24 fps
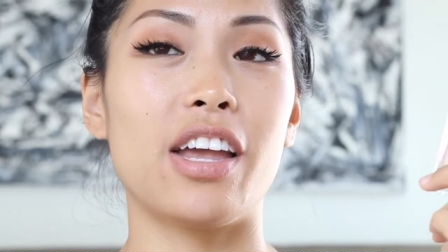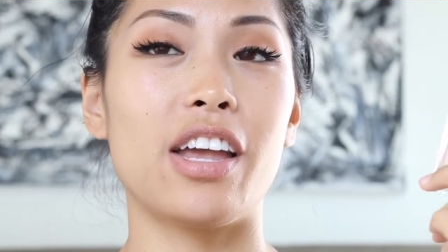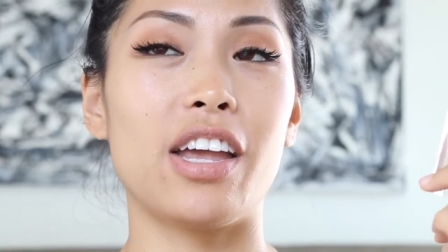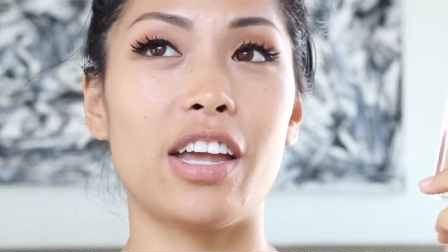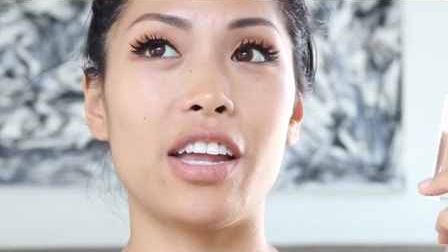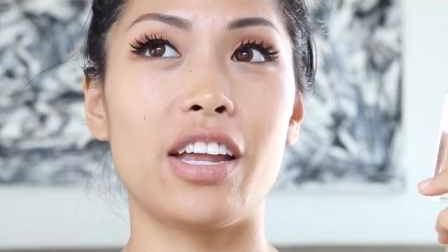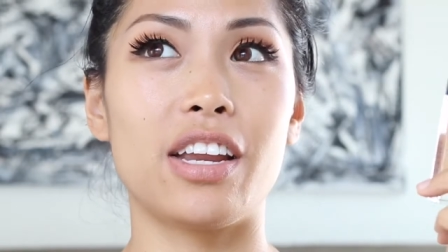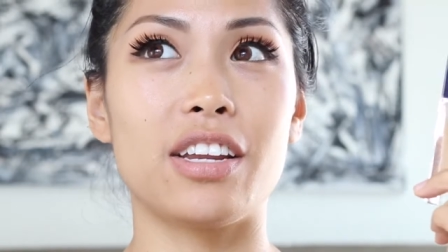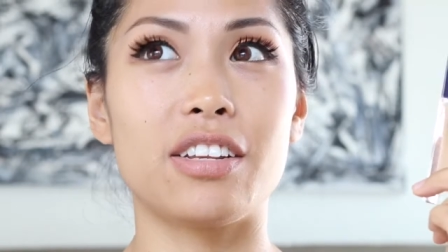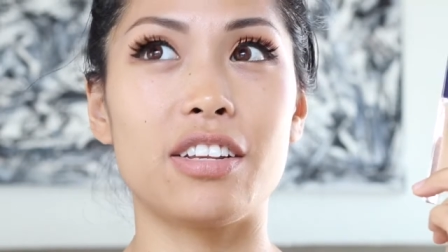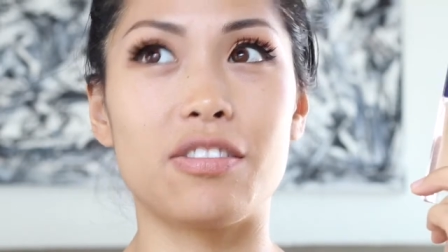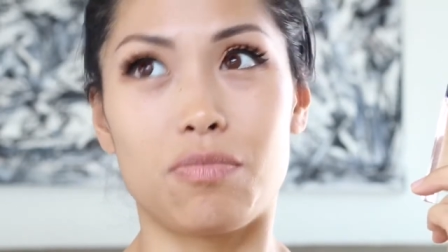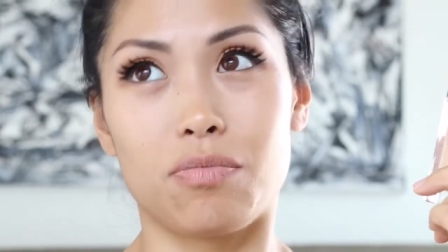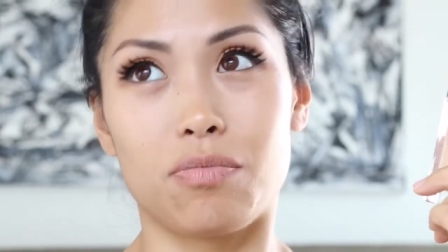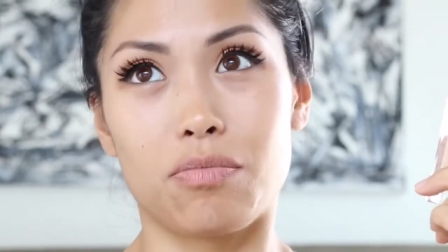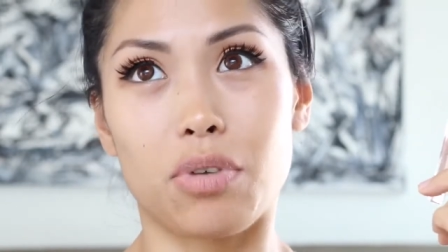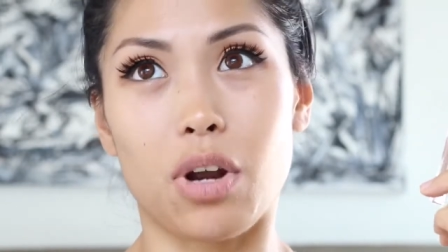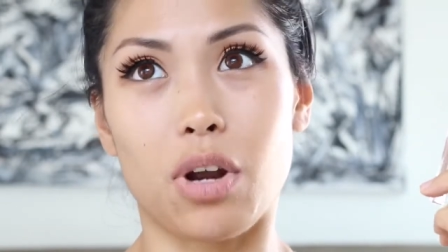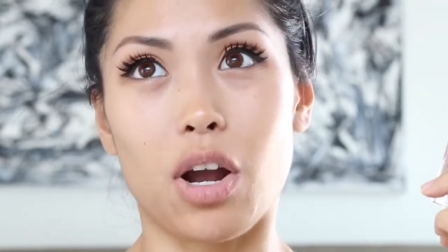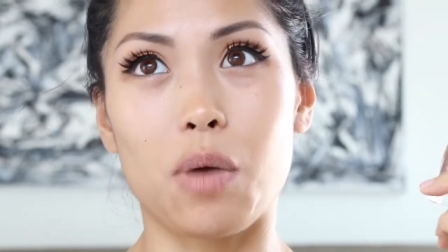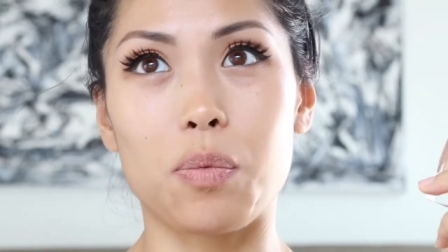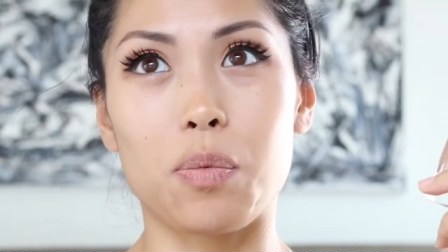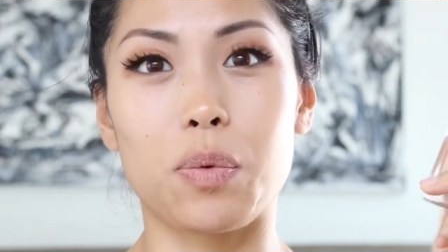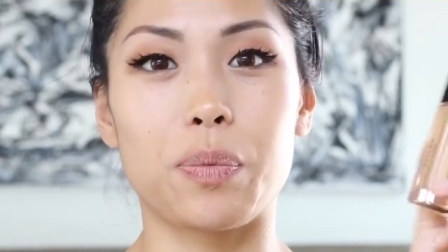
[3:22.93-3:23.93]
it
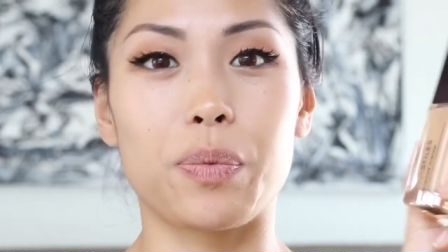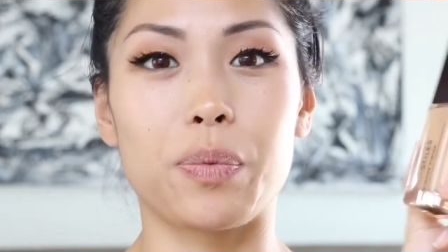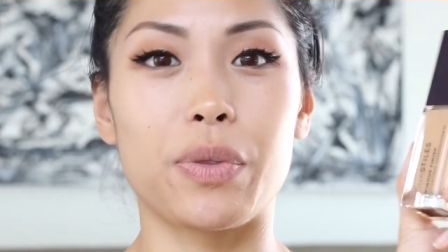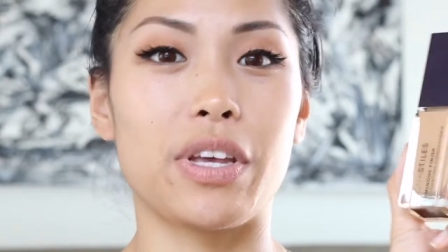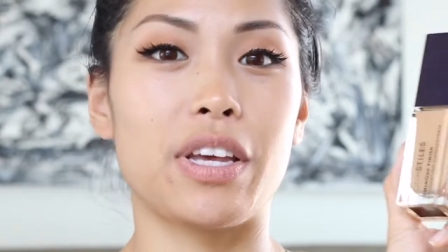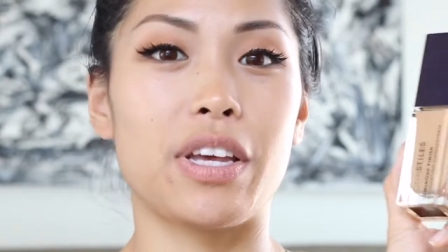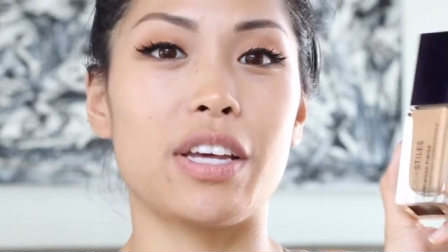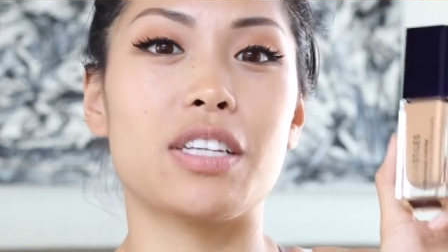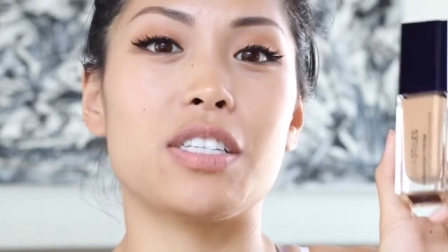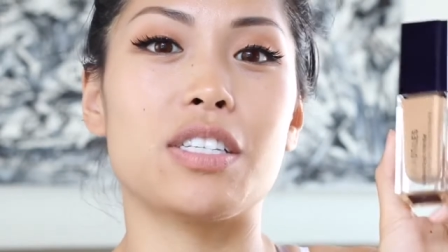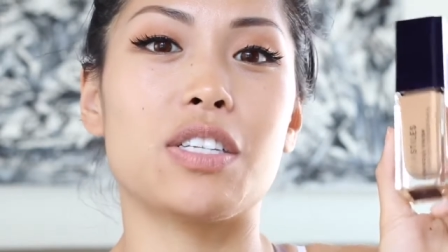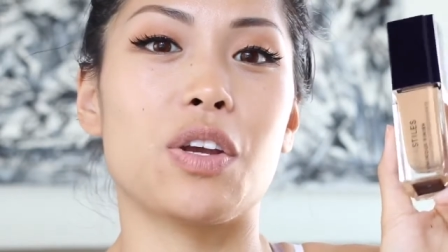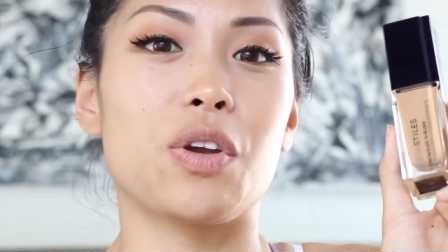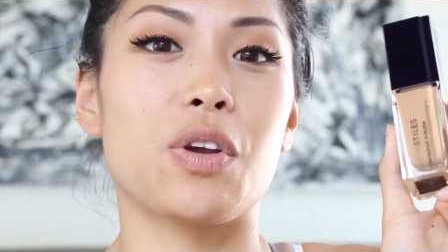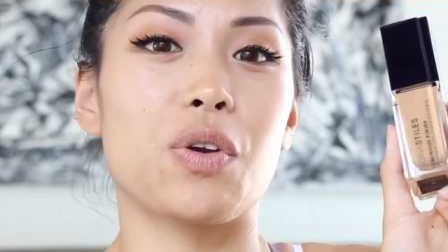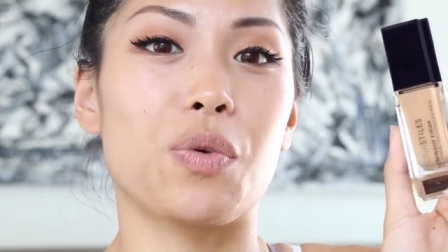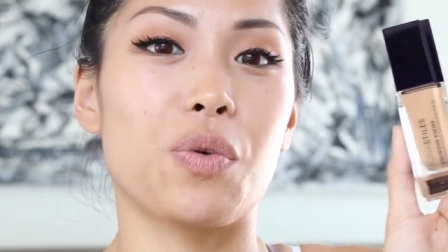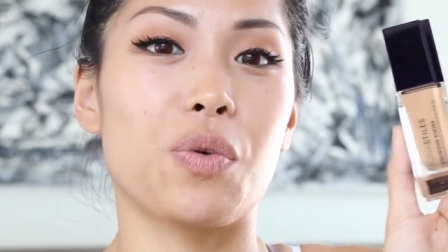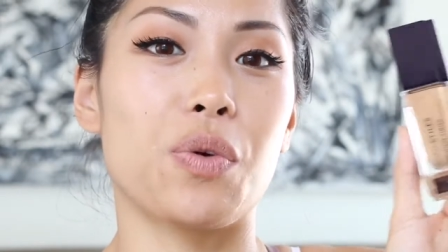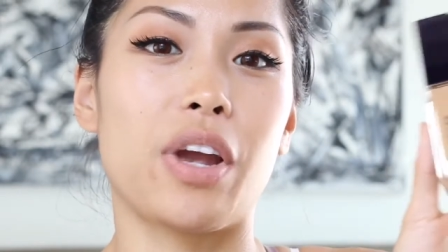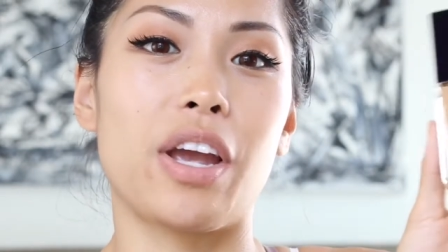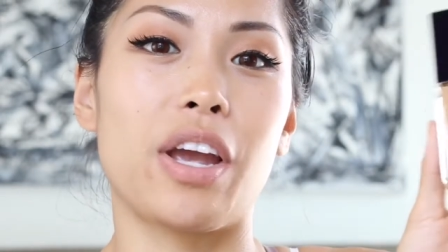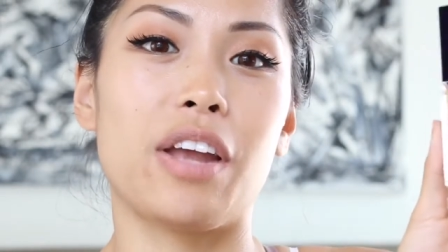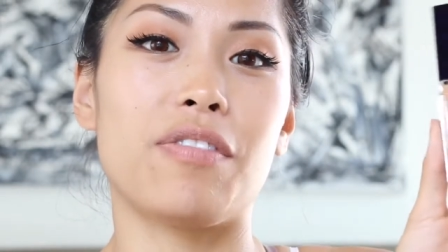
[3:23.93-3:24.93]
probably is a
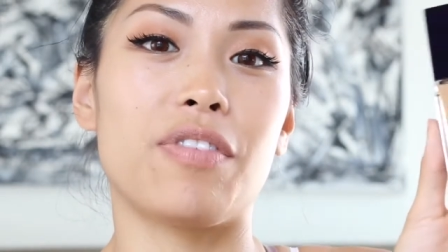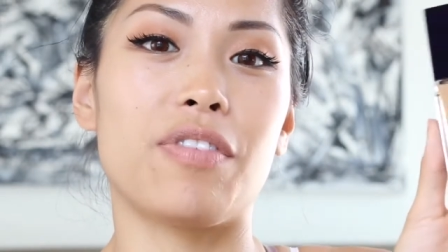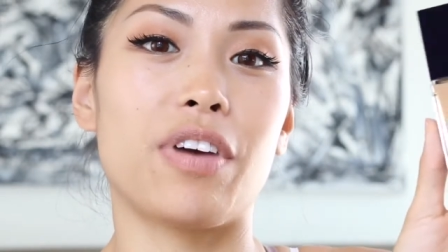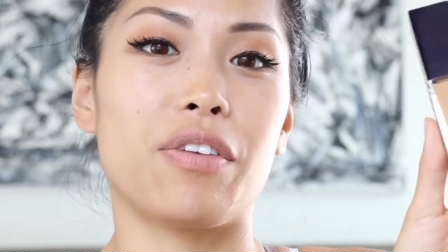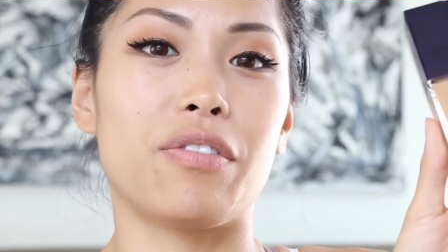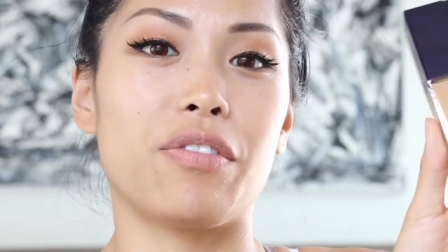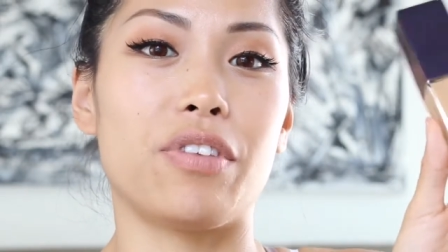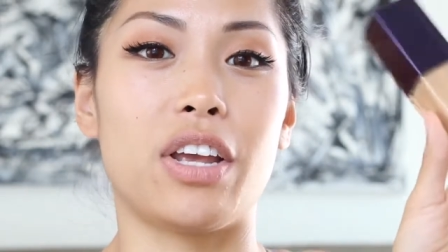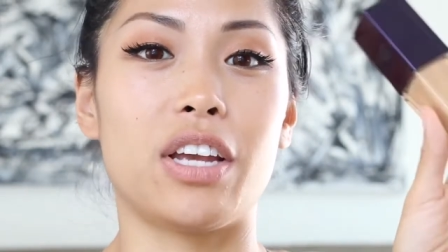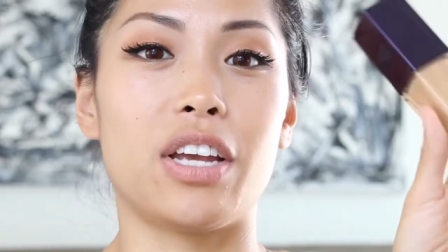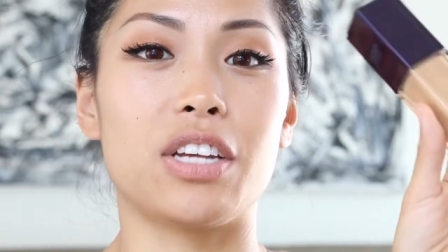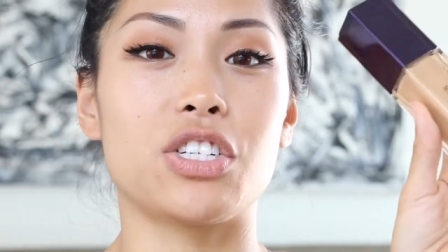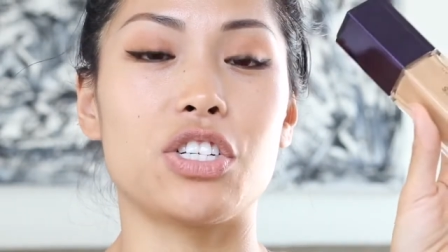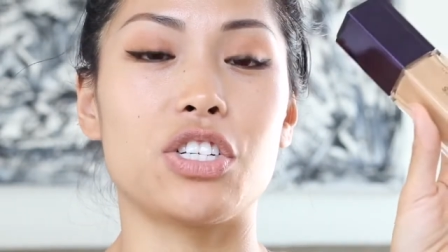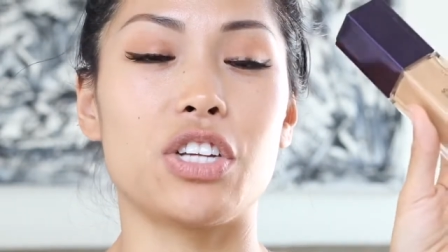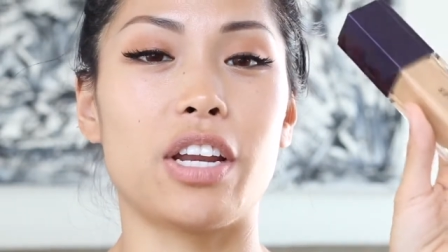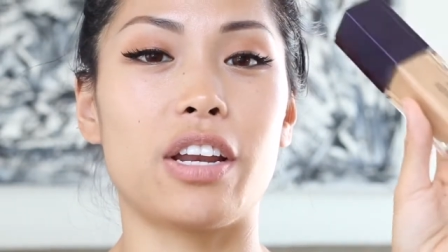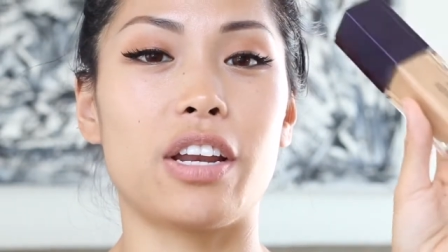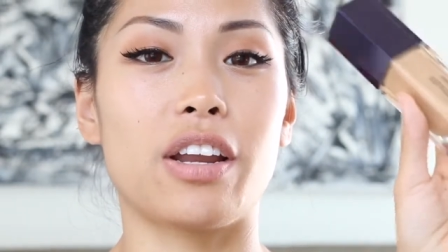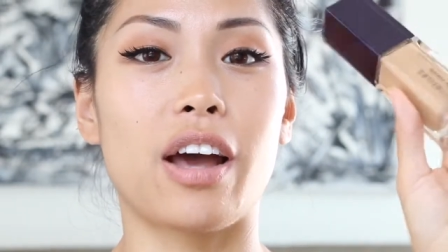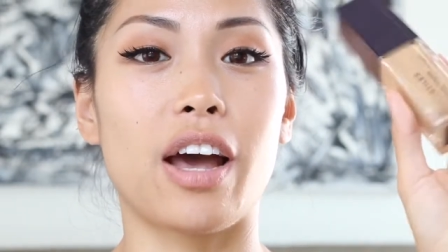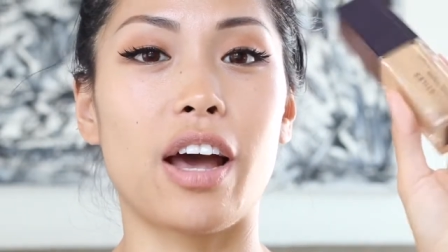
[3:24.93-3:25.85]
great foundation.